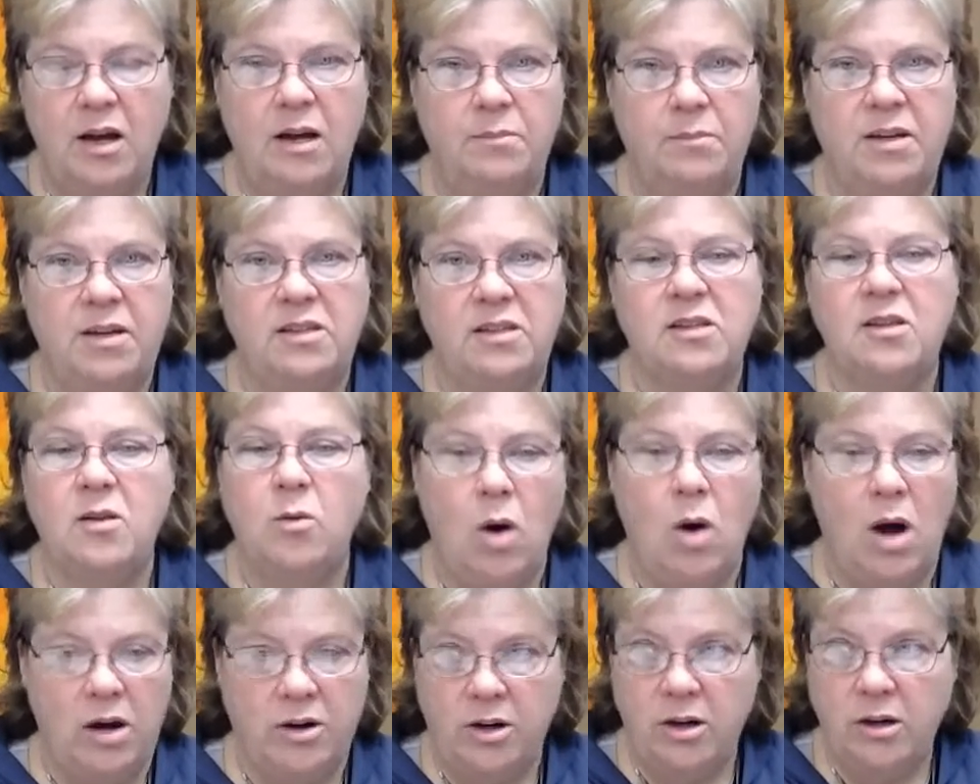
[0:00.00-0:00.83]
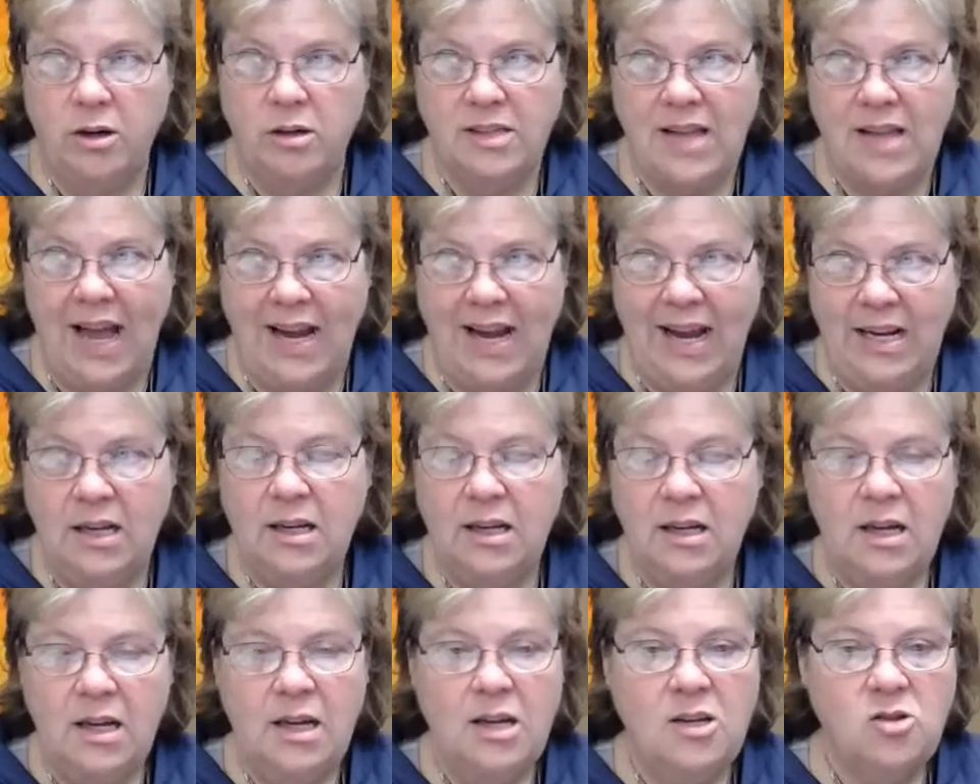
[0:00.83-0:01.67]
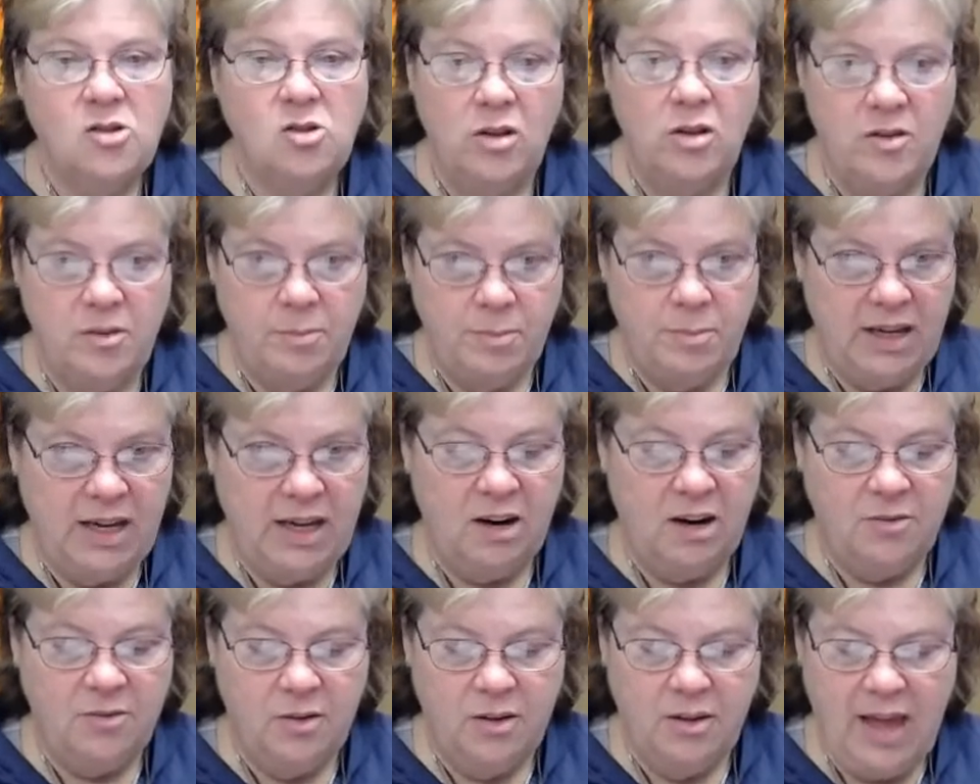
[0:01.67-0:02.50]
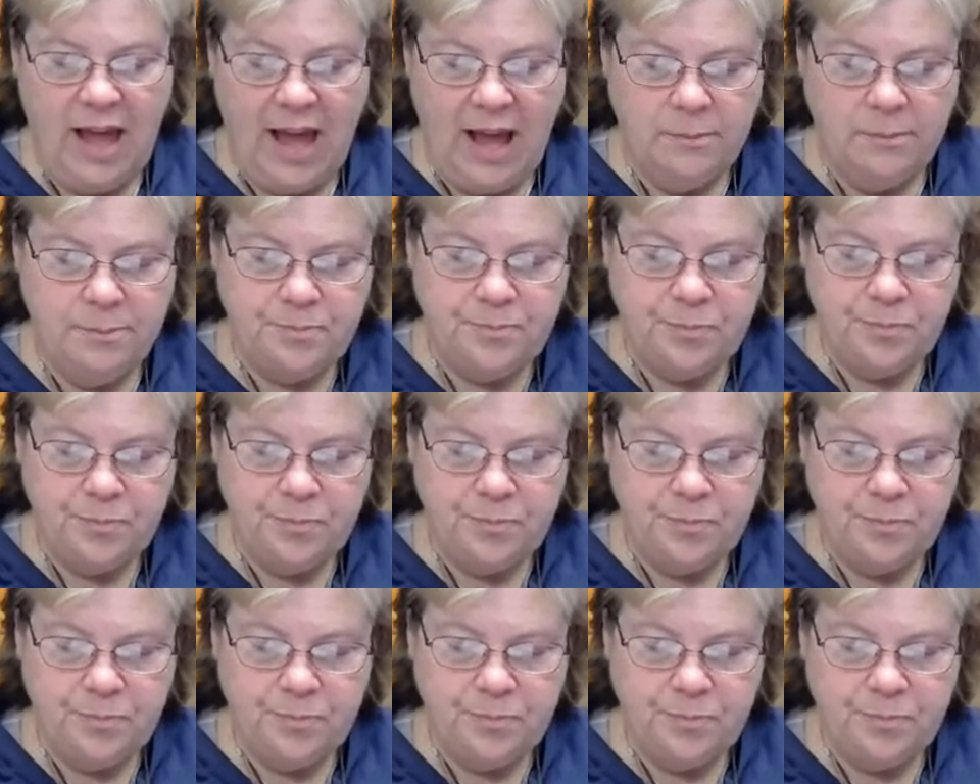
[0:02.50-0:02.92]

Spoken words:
because of the water sign. So you have to be careful of that.